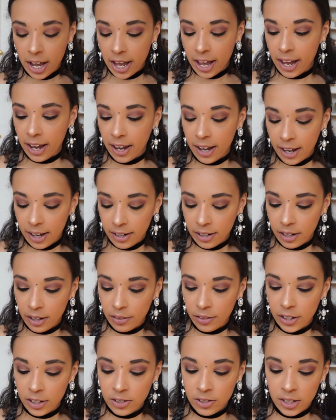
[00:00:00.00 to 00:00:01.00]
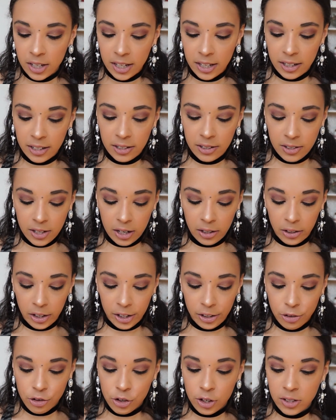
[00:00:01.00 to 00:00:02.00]
and this is a
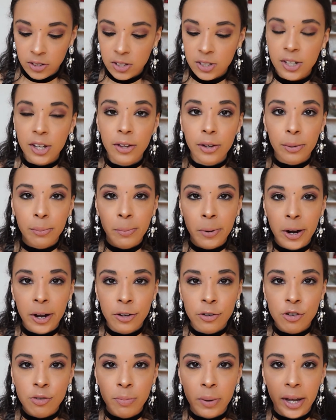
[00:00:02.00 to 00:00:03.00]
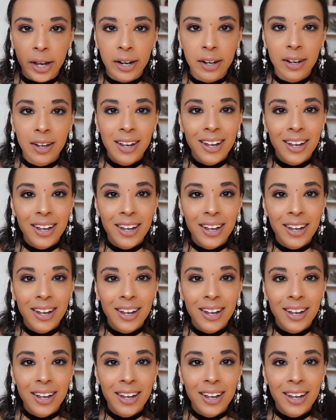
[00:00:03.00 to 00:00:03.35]
large concealer brush, but